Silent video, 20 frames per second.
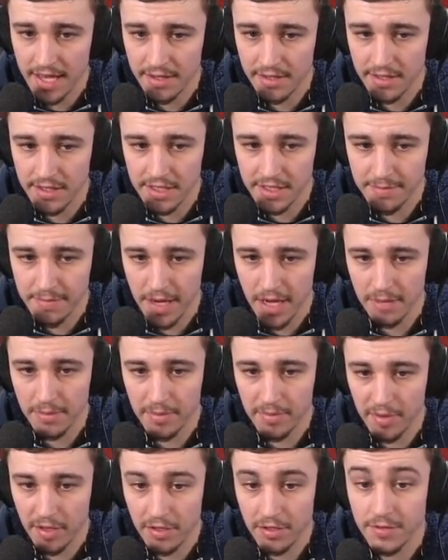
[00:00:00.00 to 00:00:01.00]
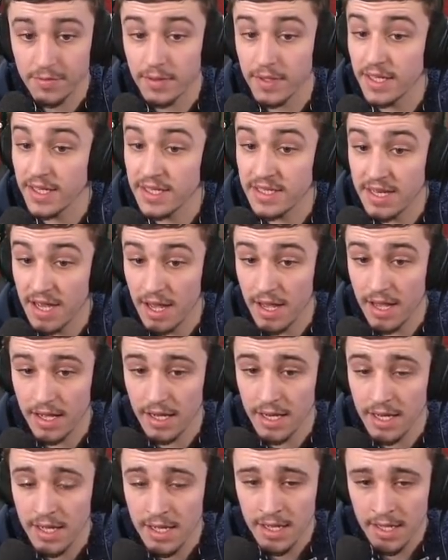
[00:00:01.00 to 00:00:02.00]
on these magma blocks where they die.